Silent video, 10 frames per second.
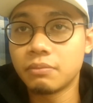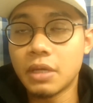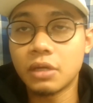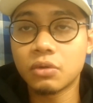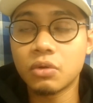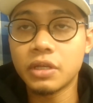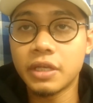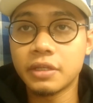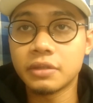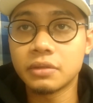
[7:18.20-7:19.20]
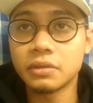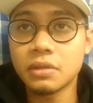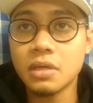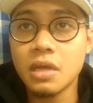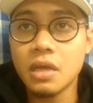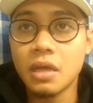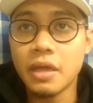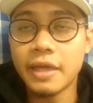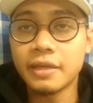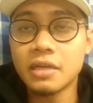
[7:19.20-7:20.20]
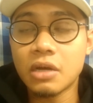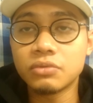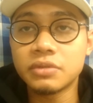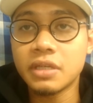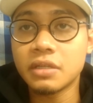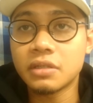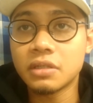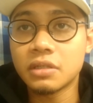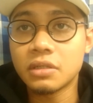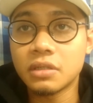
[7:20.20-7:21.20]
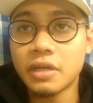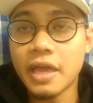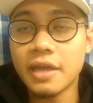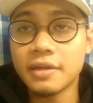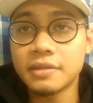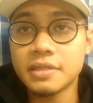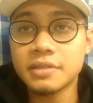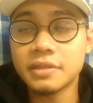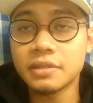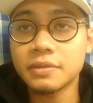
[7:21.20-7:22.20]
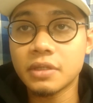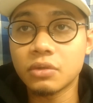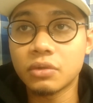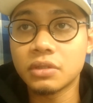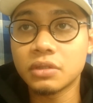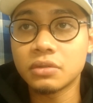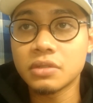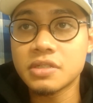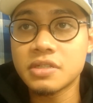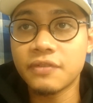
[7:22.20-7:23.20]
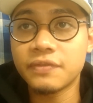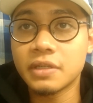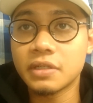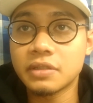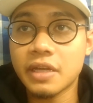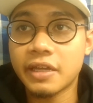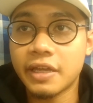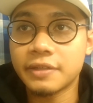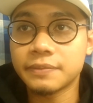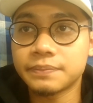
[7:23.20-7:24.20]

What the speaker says: role in encountering the air resistance in order to achieve the target.